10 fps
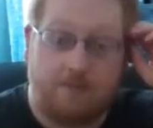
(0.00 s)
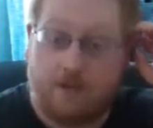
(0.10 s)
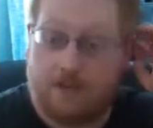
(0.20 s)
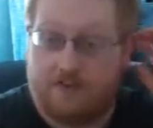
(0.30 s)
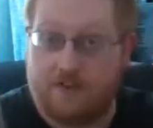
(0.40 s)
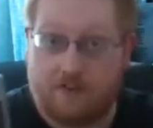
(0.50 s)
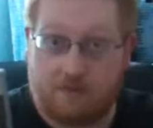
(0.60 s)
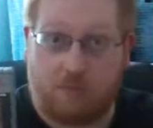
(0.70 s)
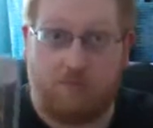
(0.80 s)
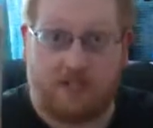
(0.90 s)
but the
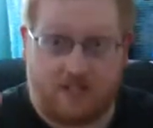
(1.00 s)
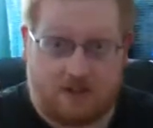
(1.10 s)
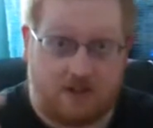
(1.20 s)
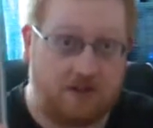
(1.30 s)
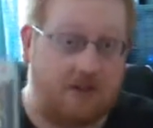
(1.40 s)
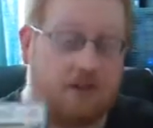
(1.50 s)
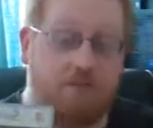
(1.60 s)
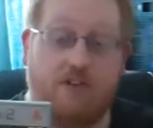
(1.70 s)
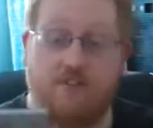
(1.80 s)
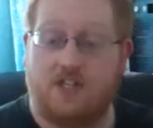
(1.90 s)
first one was out on
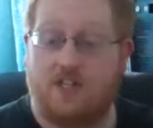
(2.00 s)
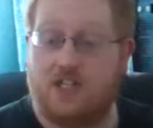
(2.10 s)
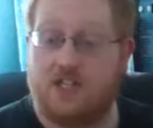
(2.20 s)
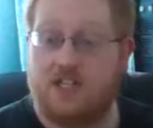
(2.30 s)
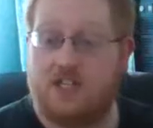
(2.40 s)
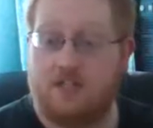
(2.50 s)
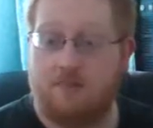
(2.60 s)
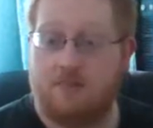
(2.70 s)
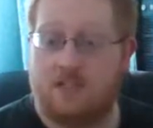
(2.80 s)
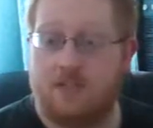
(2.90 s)
previous gen
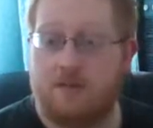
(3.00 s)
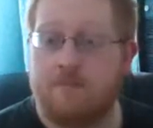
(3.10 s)
systems.